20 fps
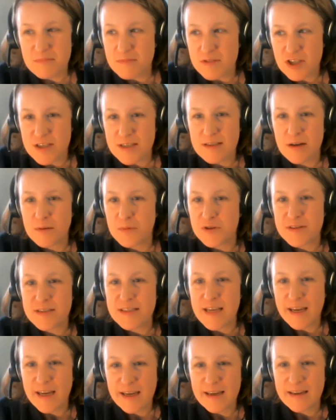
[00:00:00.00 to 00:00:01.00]
she's almost
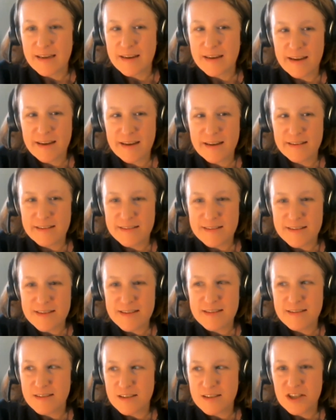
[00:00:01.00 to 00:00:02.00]
10 and
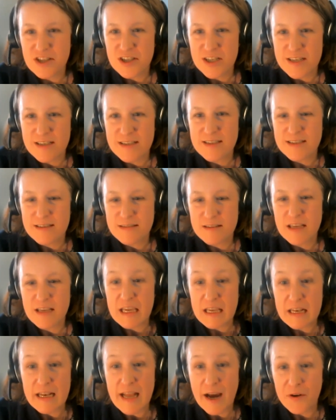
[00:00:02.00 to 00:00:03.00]
she's
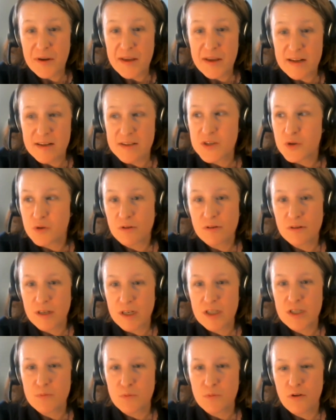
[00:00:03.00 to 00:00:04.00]
now eating school
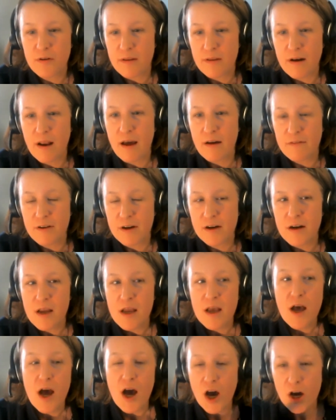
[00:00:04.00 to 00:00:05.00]
lunch more than ever.
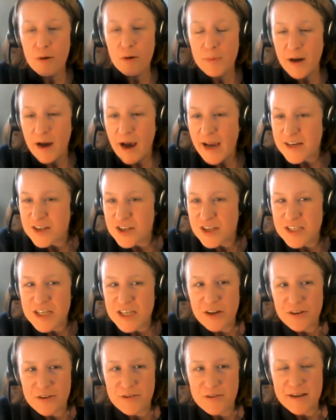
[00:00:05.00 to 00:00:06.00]
Oh, but I should
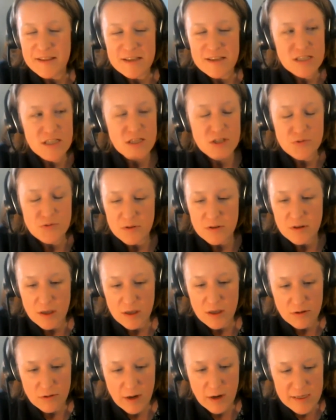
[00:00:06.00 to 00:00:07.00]
tell you, but this is really
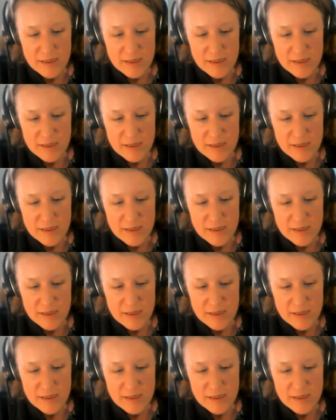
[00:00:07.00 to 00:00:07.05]
cute.